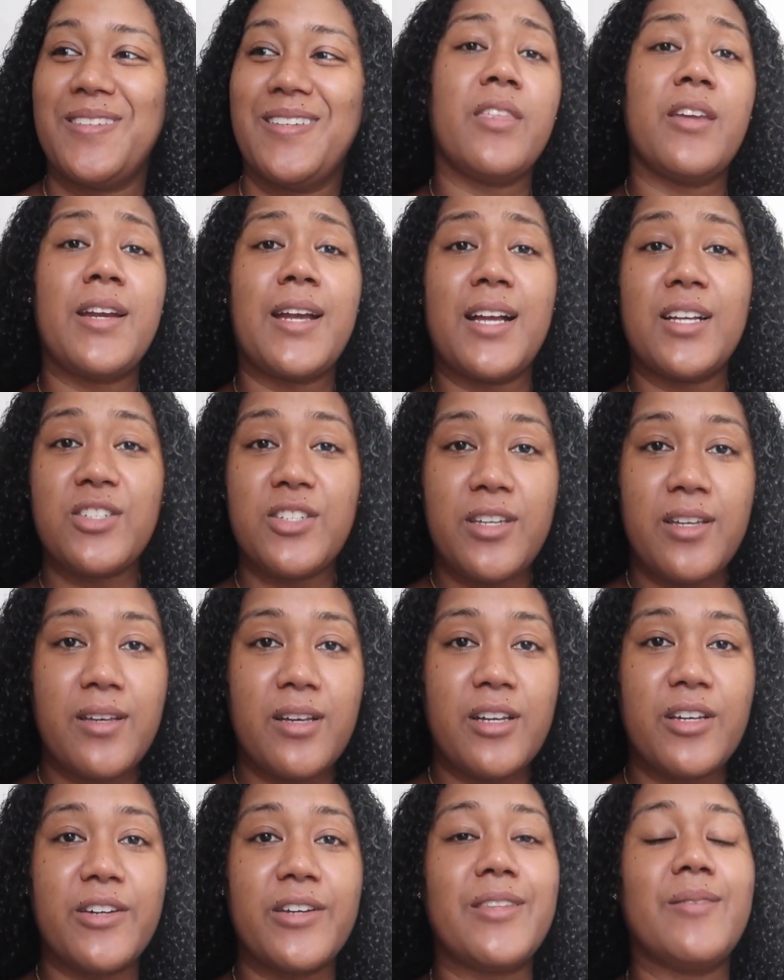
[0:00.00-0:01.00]
There are actually
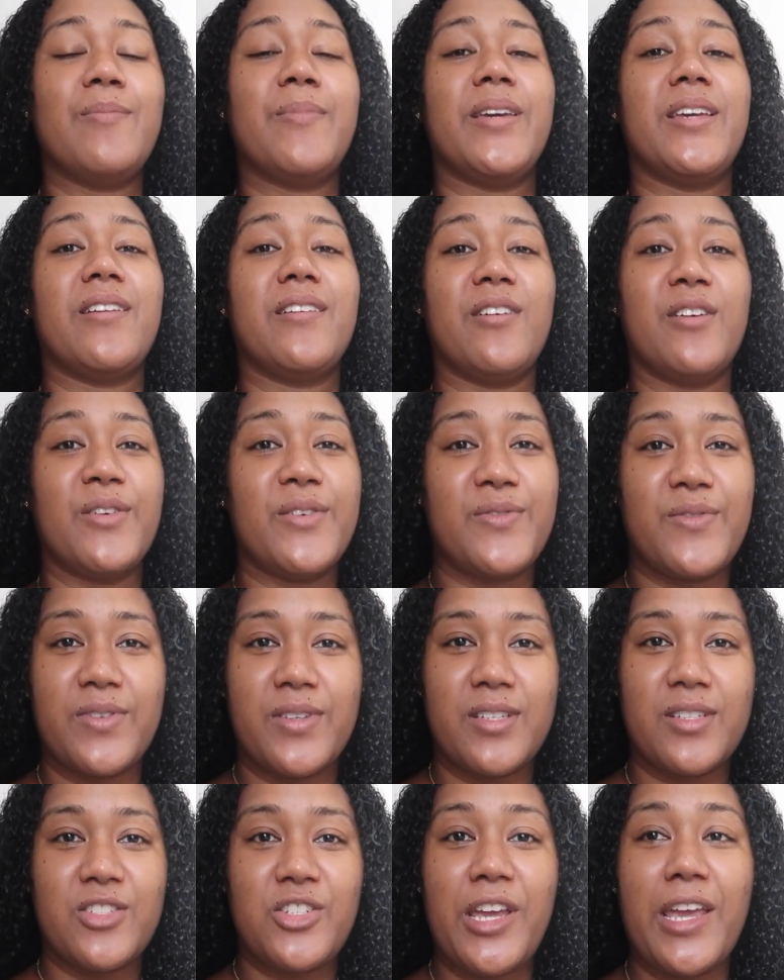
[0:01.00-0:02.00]
a good bit of
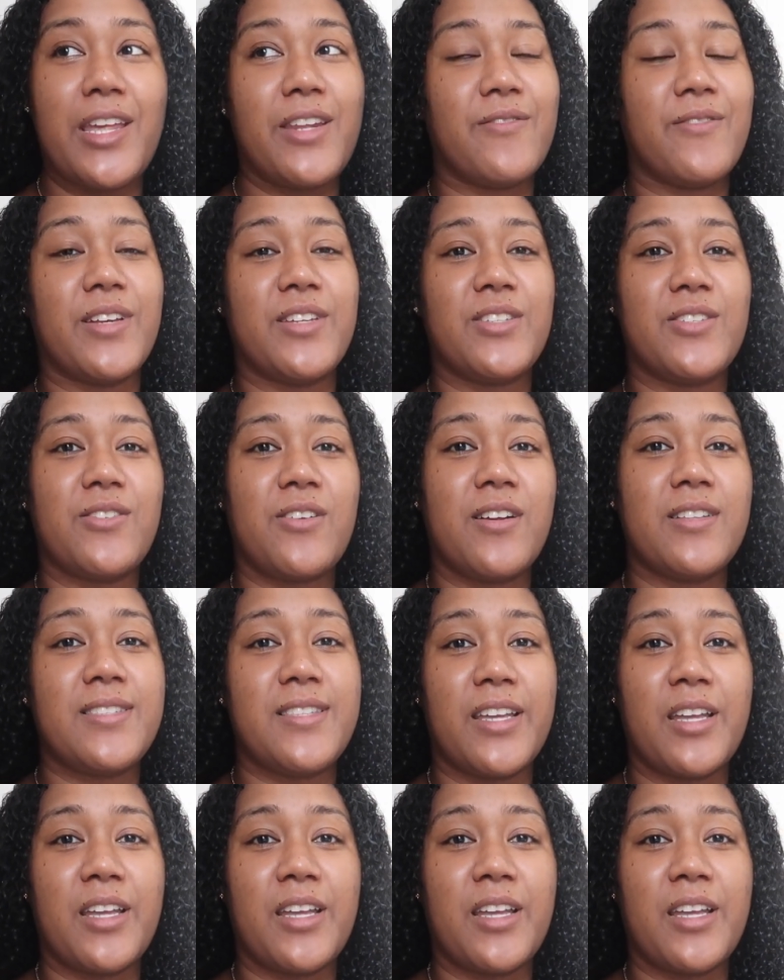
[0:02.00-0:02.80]
chain restaurants,